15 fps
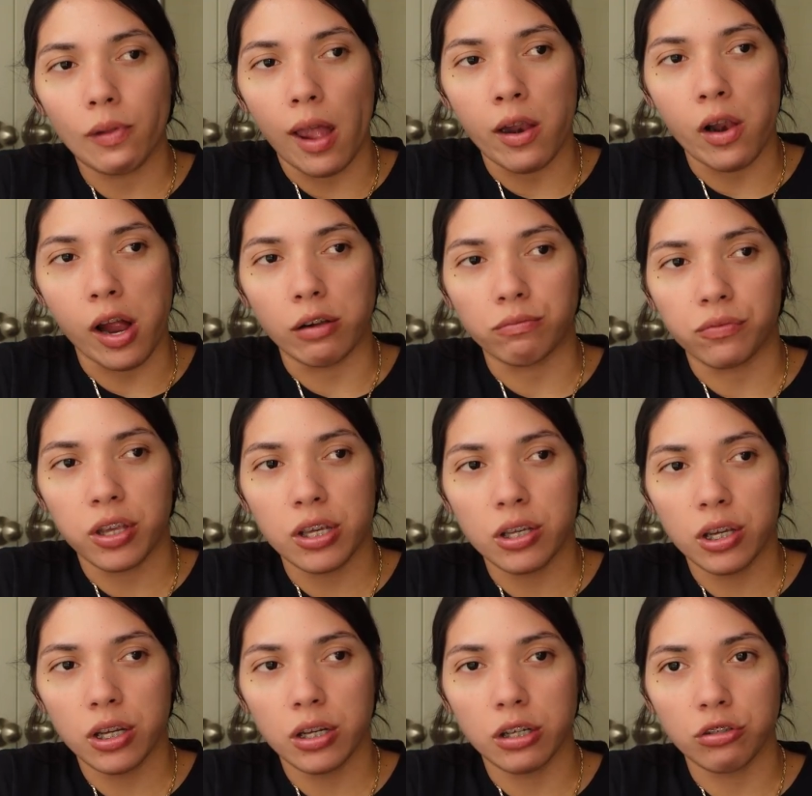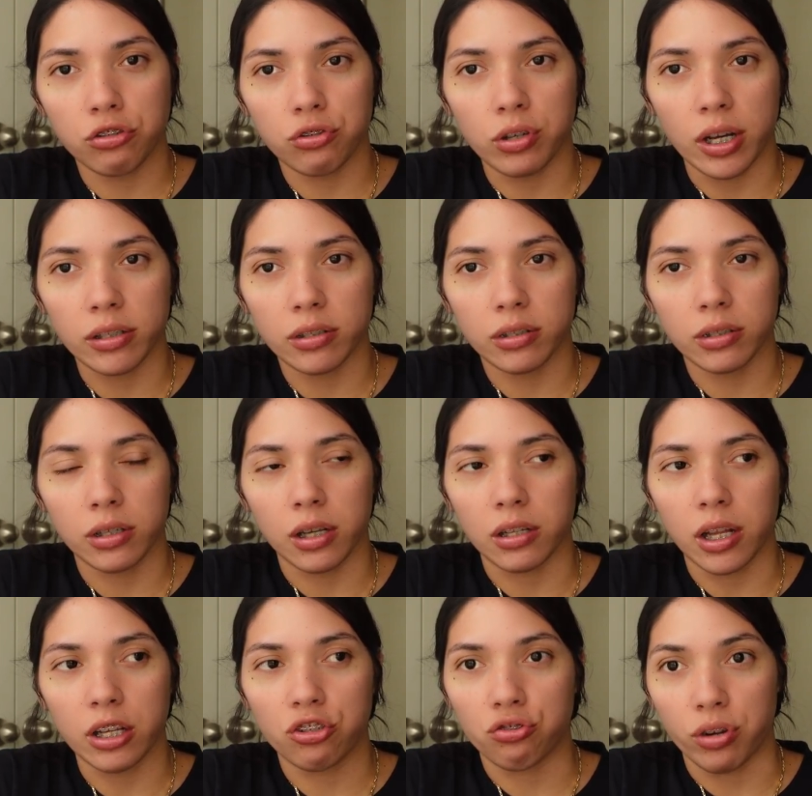And like thinking and stress, it
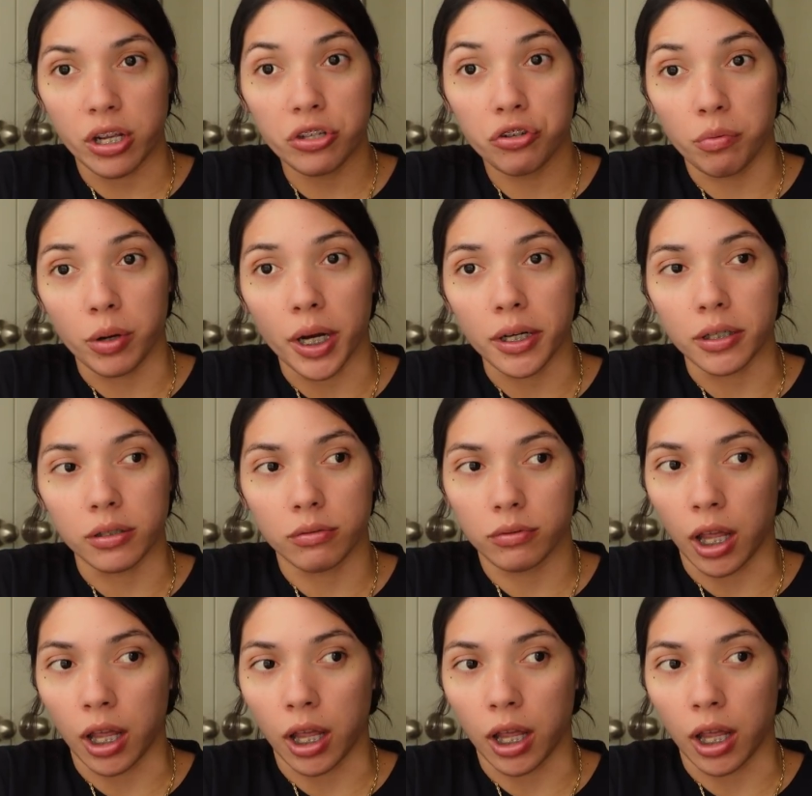like drains your body.